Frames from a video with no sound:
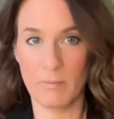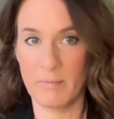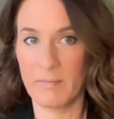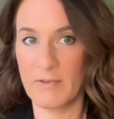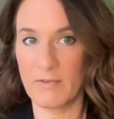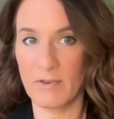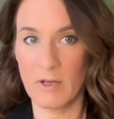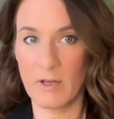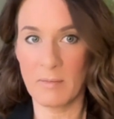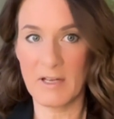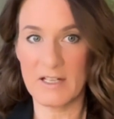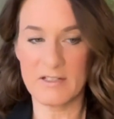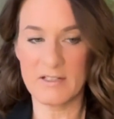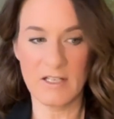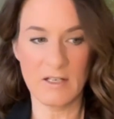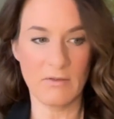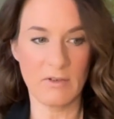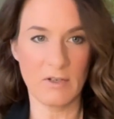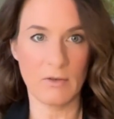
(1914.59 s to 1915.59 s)

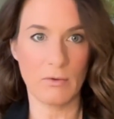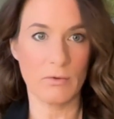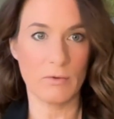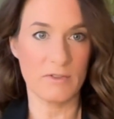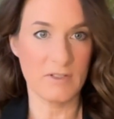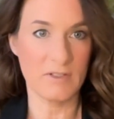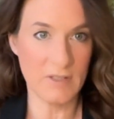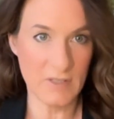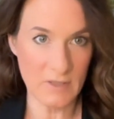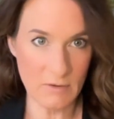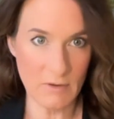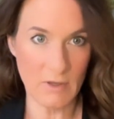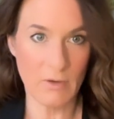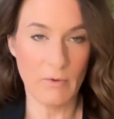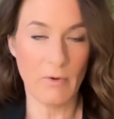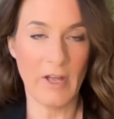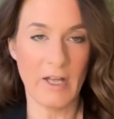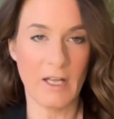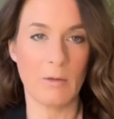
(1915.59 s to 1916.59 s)
bifidobacteria or
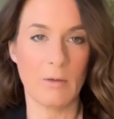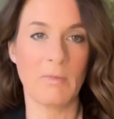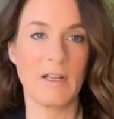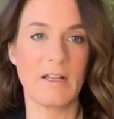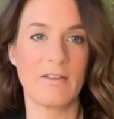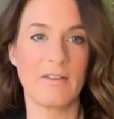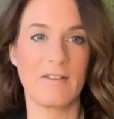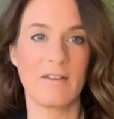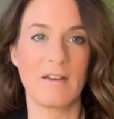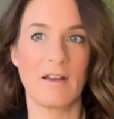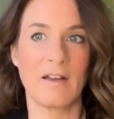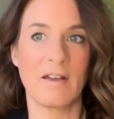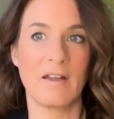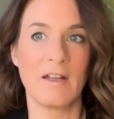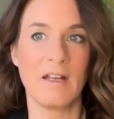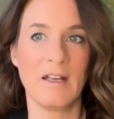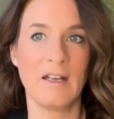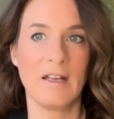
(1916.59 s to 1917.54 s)
zero akkermansia,